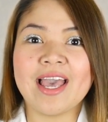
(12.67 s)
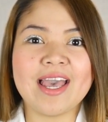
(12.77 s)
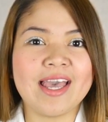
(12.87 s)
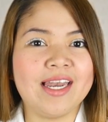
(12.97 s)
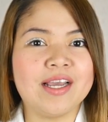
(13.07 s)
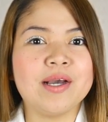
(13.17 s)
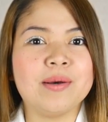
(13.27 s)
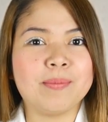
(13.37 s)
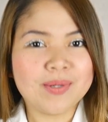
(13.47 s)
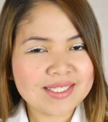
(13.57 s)
And
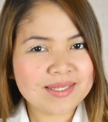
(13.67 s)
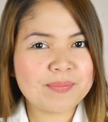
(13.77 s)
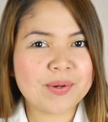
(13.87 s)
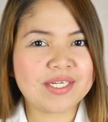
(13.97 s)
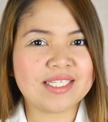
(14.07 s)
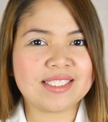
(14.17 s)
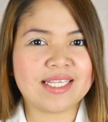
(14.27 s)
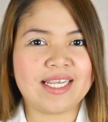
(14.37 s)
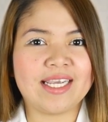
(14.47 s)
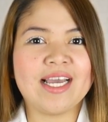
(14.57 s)
most
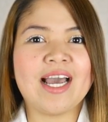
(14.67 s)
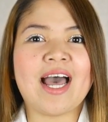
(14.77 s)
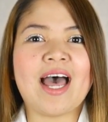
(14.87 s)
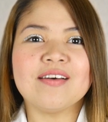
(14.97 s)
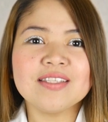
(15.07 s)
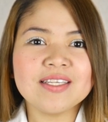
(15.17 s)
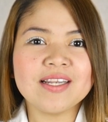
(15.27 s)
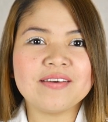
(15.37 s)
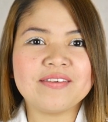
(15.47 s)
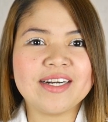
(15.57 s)
importantly, how to
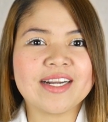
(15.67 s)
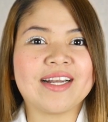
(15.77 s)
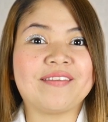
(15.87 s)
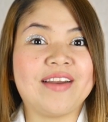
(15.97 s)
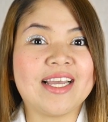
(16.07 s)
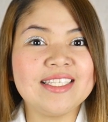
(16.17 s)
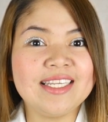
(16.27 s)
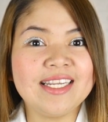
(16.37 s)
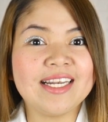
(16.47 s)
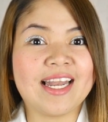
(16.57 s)
lower
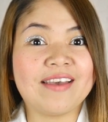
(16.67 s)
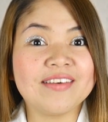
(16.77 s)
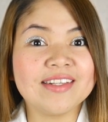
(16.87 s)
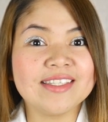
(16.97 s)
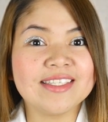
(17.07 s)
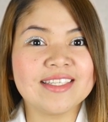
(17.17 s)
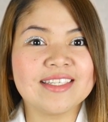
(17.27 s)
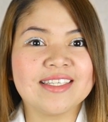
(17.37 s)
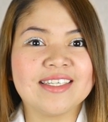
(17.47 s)
creatinine levels?